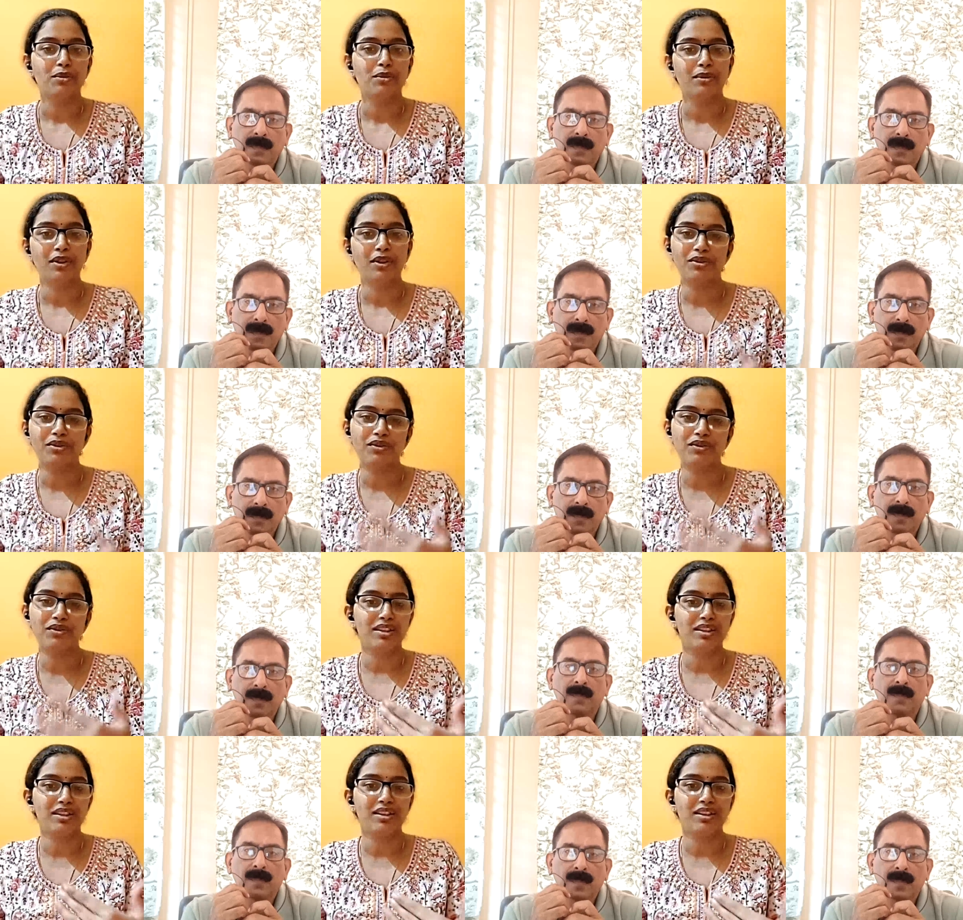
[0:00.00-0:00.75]
Speaker 1: So because
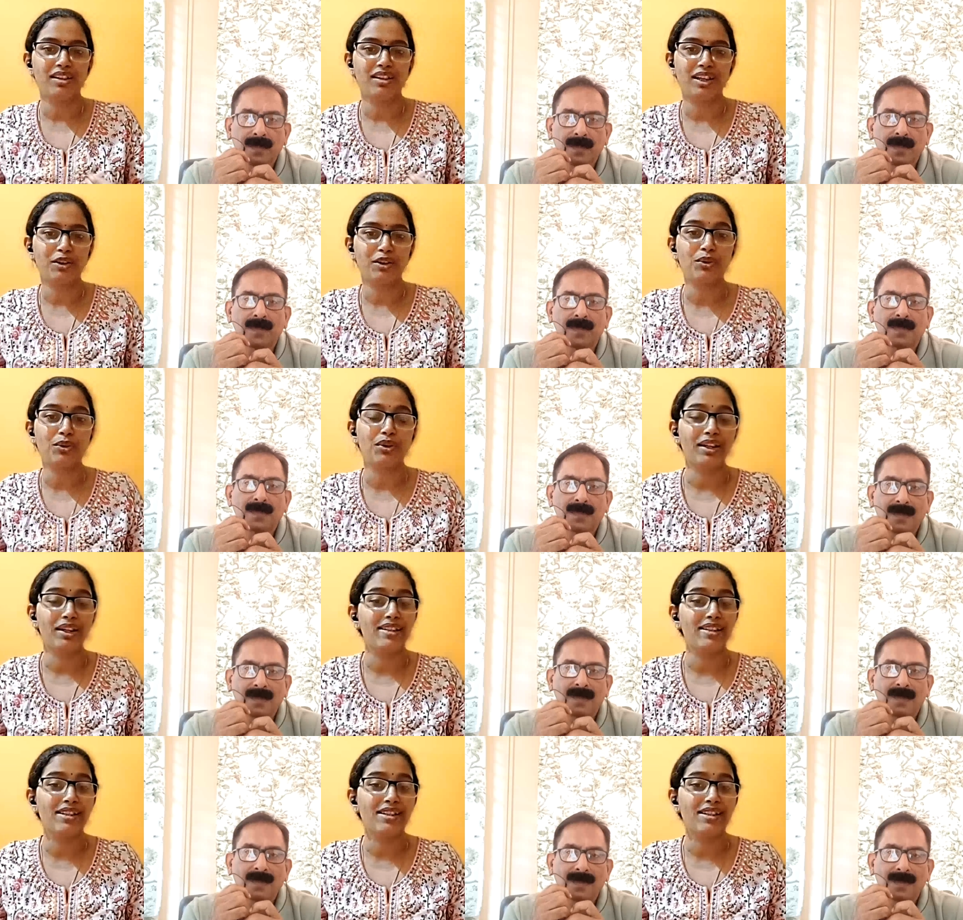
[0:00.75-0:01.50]
we get to
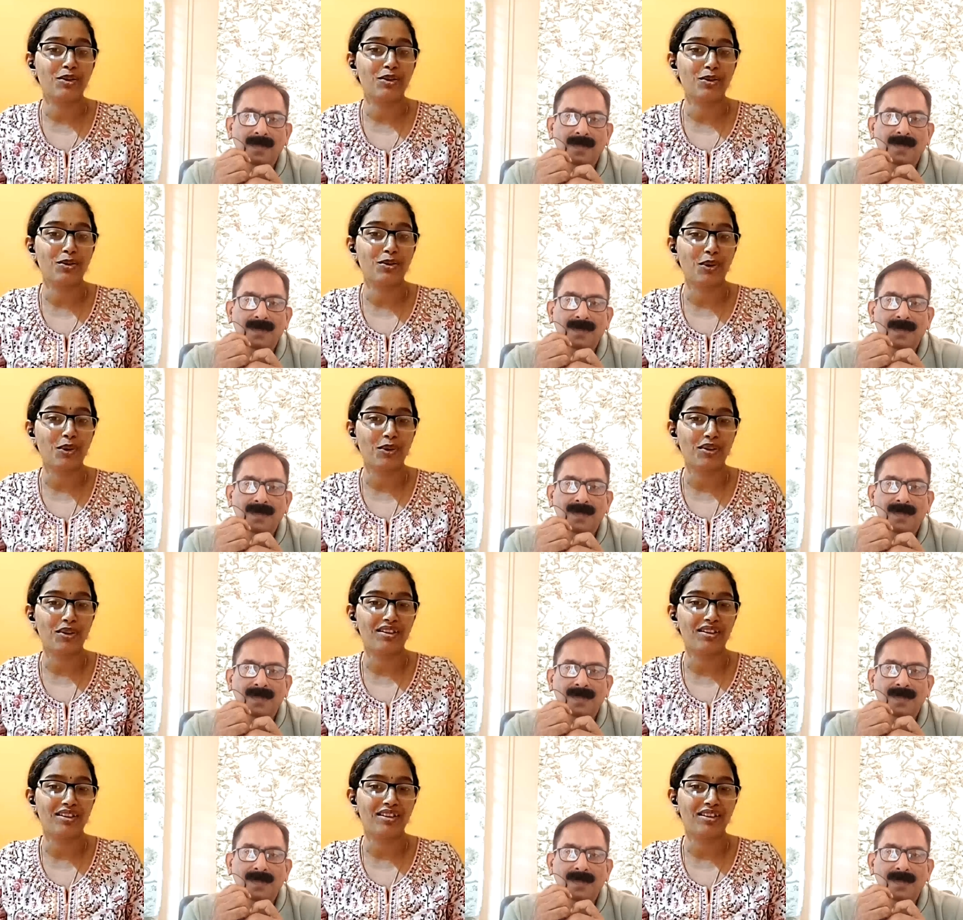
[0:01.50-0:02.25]
rest
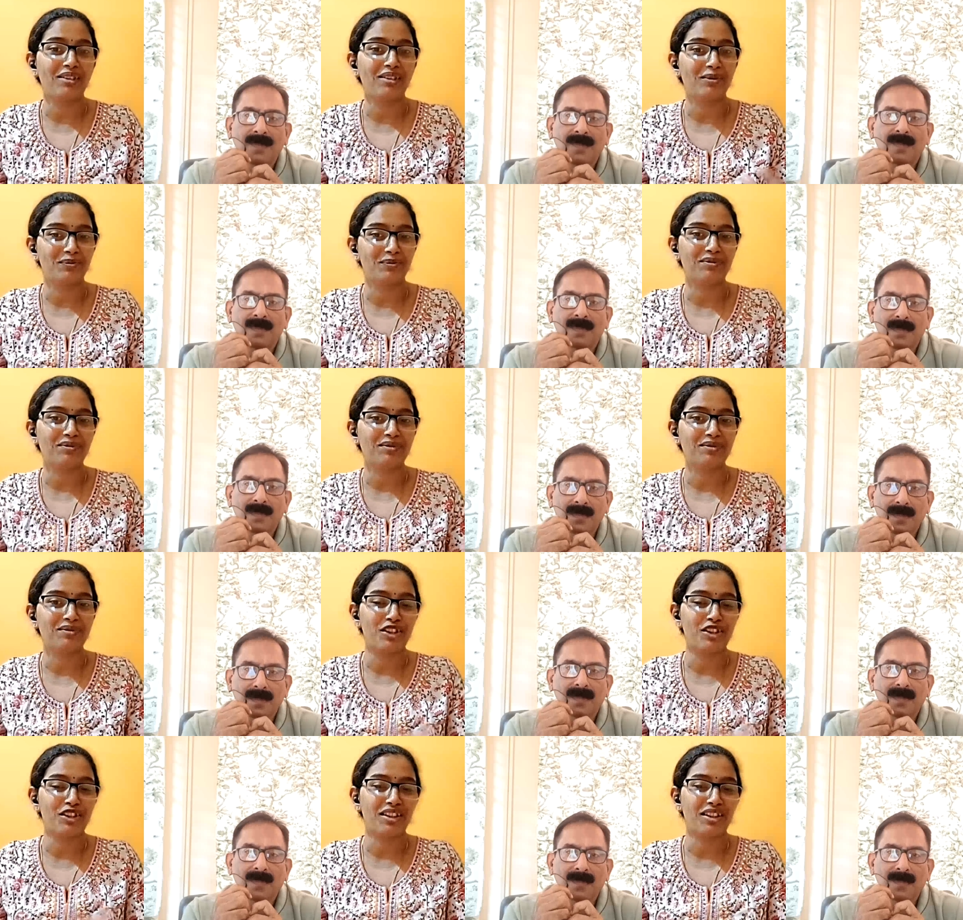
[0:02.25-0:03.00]
throughout the
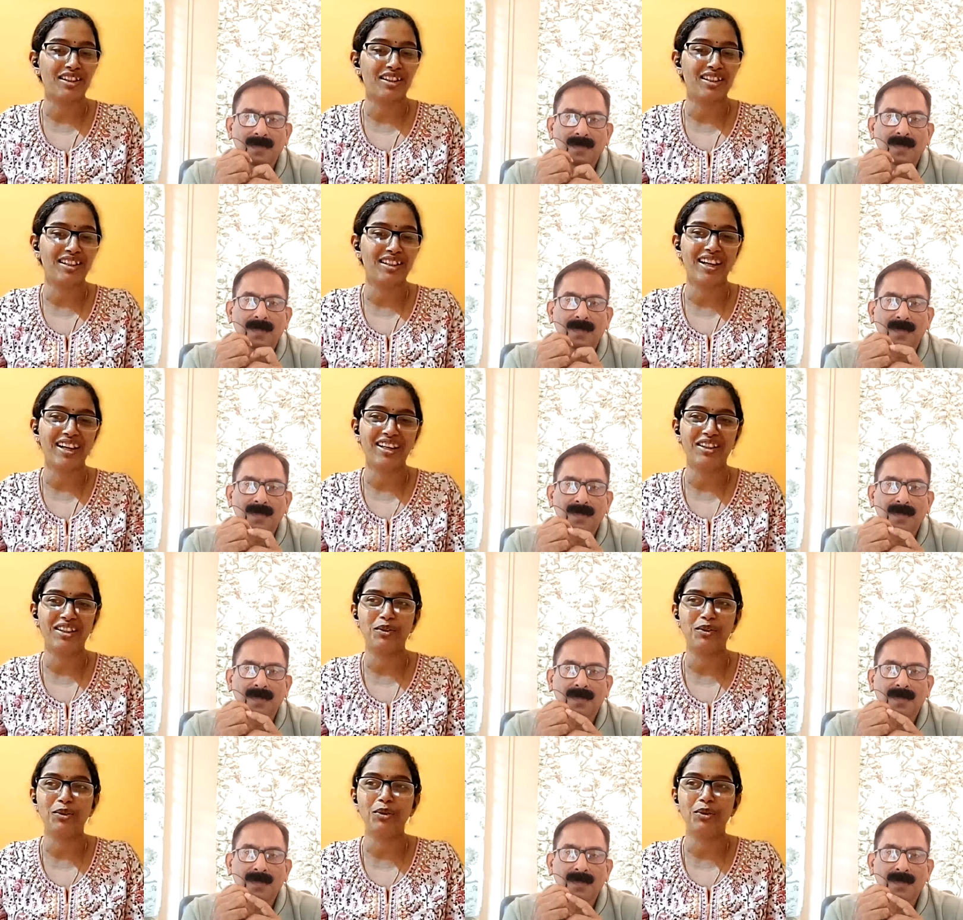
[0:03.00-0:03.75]
journey
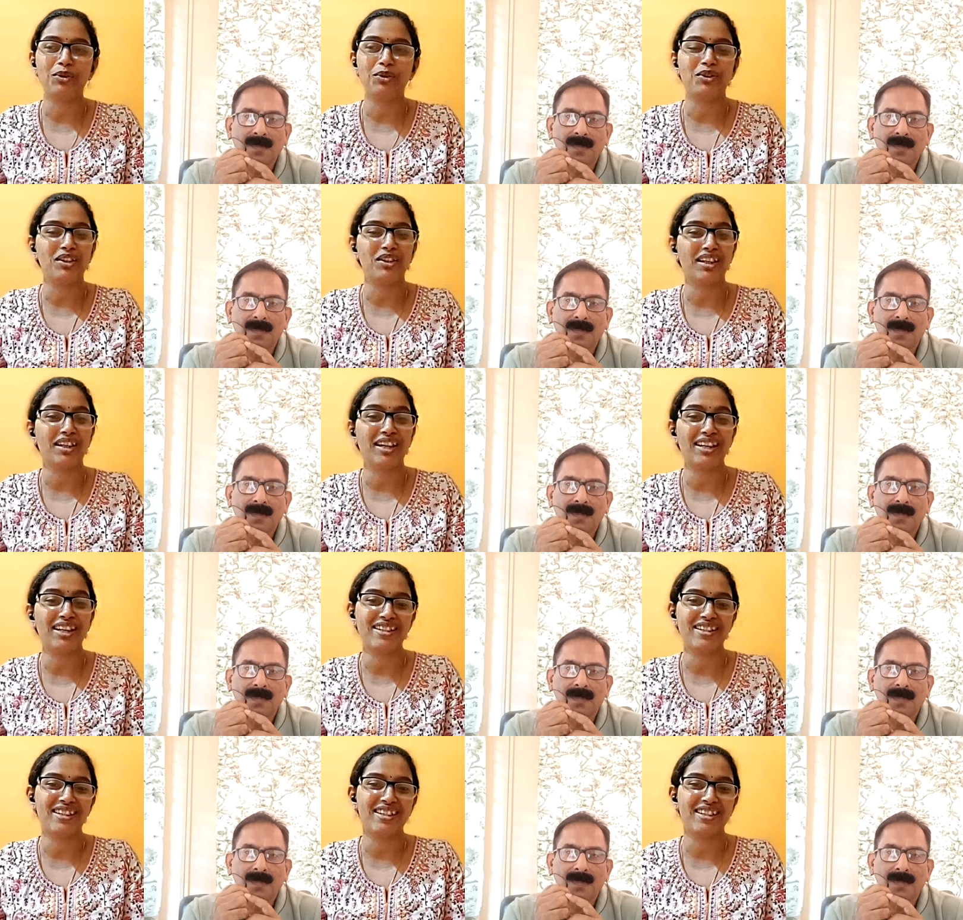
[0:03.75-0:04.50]
and you don't
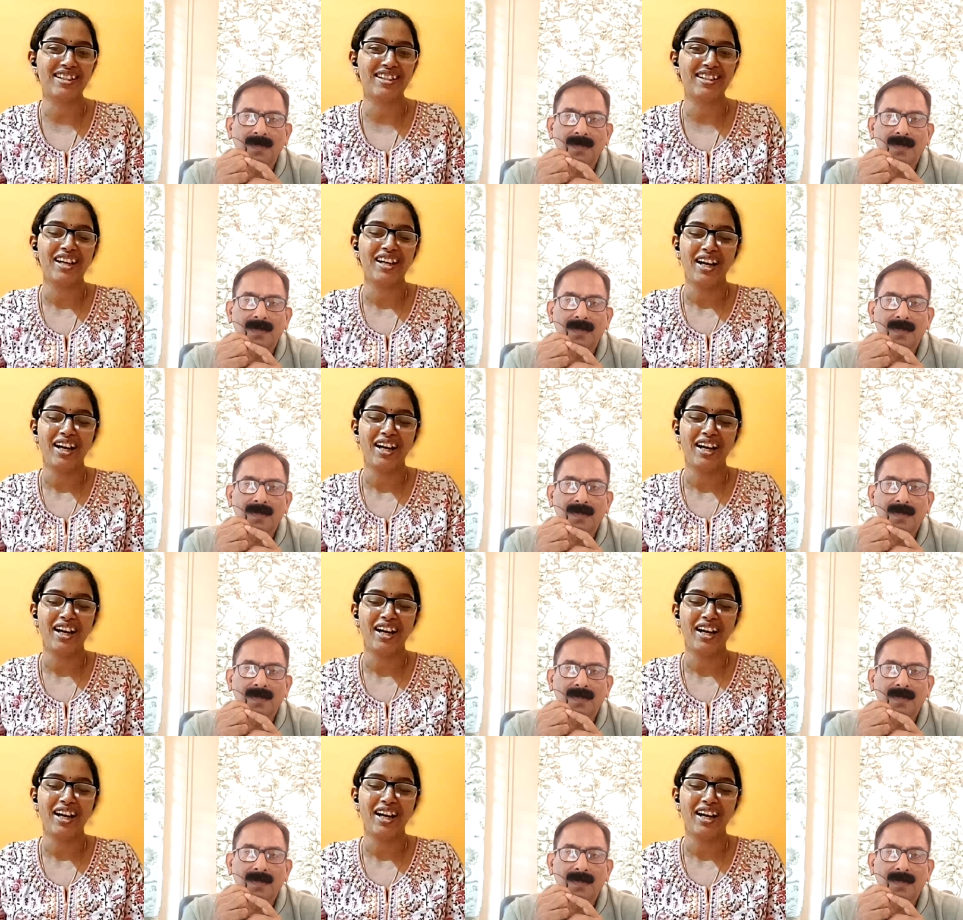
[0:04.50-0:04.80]
realize it.